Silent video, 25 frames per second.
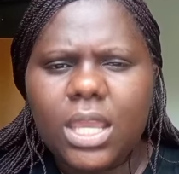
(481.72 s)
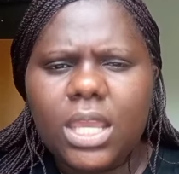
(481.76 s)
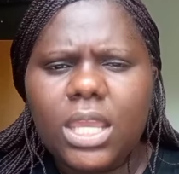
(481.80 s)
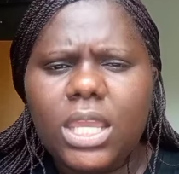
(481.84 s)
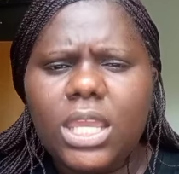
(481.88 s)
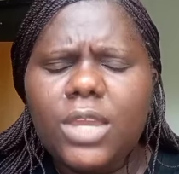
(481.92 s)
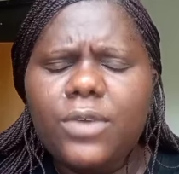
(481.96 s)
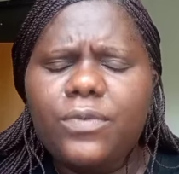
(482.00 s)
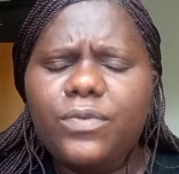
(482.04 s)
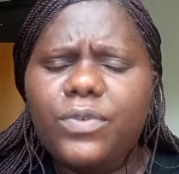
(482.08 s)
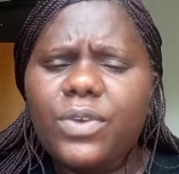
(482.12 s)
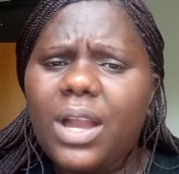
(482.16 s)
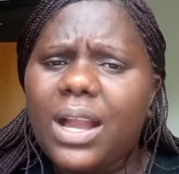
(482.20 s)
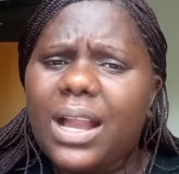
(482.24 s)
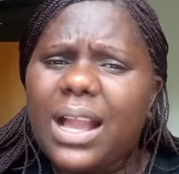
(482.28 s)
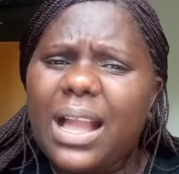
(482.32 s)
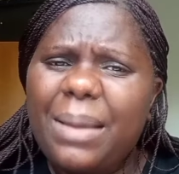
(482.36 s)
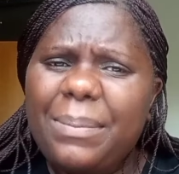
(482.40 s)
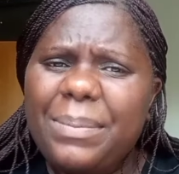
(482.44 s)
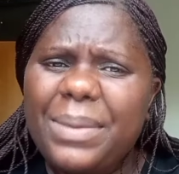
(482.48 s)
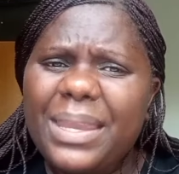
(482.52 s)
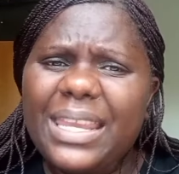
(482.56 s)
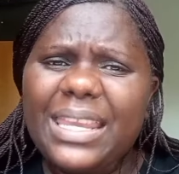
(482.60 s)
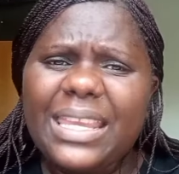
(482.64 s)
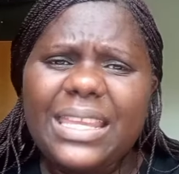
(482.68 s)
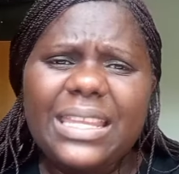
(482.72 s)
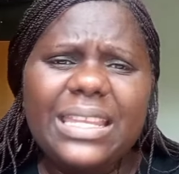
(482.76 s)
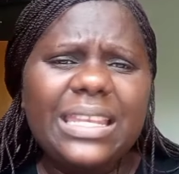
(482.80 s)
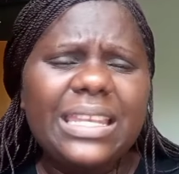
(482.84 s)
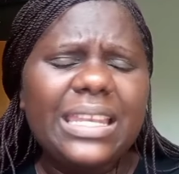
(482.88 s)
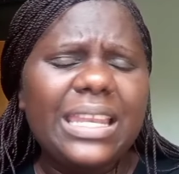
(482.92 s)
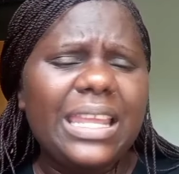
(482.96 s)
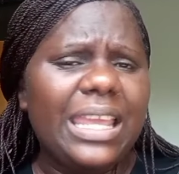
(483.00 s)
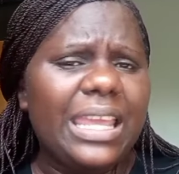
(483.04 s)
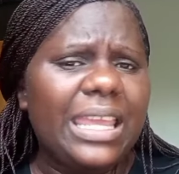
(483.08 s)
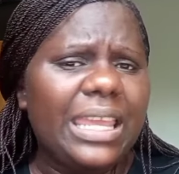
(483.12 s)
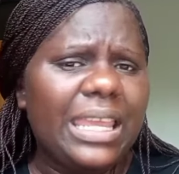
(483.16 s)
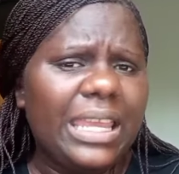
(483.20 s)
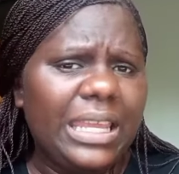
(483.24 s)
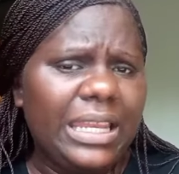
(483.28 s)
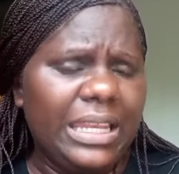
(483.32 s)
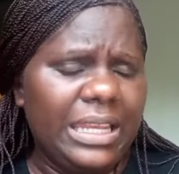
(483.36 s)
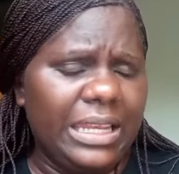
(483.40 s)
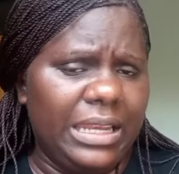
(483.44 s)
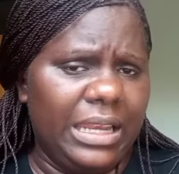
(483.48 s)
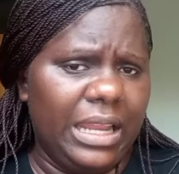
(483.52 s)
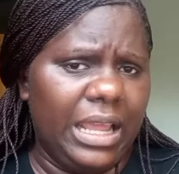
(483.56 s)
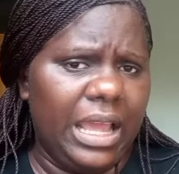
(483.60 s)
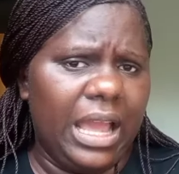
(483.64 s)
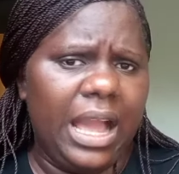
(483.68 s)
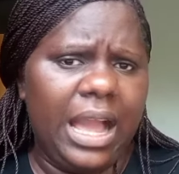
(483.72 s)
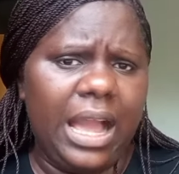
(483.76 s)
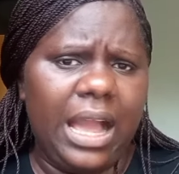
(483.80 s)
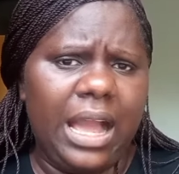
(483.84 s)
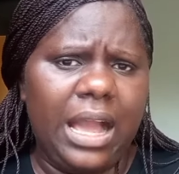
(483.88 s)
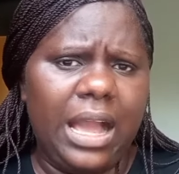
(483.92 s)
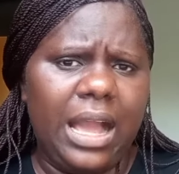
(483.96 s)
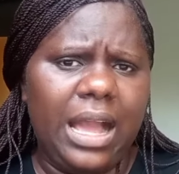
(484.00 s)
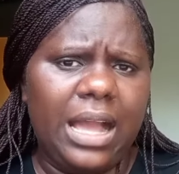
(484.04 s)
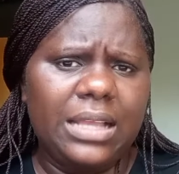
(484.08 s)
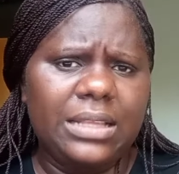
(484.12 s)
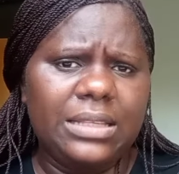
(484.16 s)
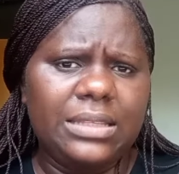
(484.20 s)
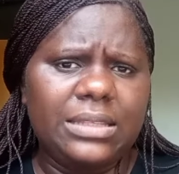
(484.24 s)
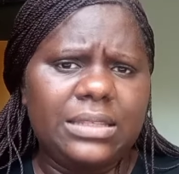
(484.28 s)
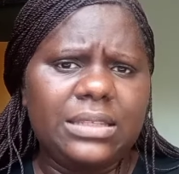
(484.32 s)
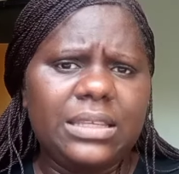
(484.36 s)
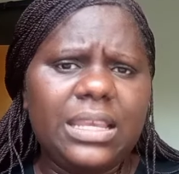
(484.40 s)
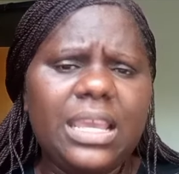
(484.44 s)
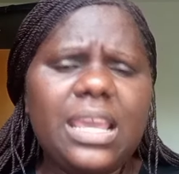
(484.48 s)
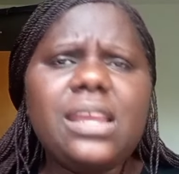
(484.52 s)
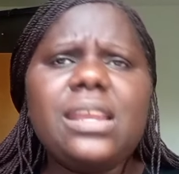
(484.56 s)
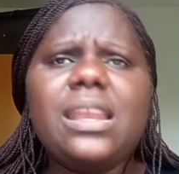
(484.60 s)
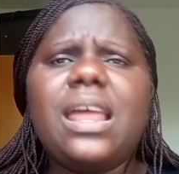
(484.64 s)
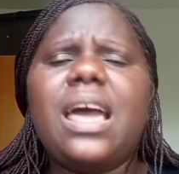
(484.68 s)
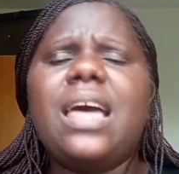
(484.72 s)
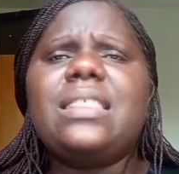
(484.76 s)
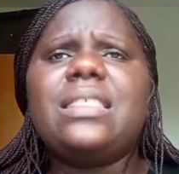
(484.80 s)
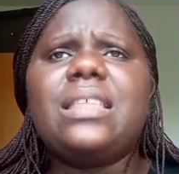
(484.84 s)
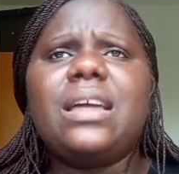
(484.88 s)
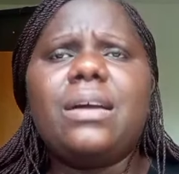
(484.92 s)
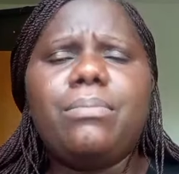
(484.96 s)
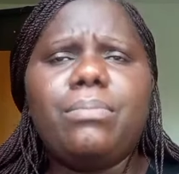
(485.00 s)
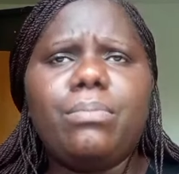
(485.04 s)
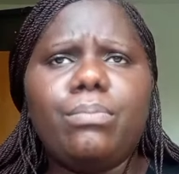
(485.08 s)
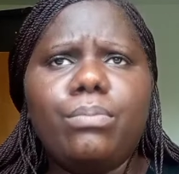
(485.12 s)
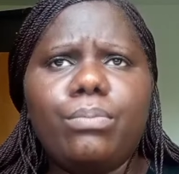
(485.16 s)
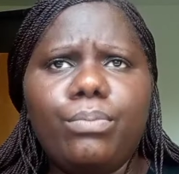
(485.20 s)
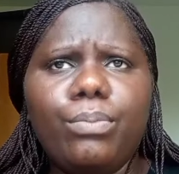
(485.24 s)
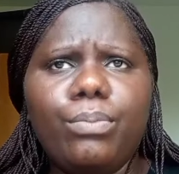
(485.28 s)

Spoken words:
If you are coming in as another